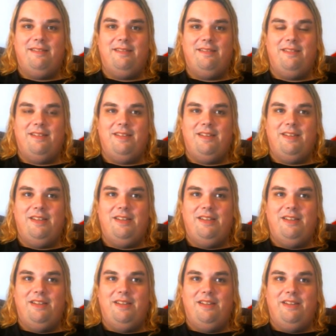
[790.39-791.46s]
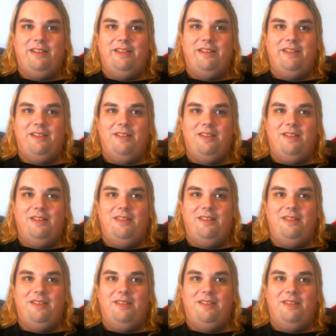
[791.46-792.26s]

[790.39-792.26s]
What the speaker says: Nothing is said.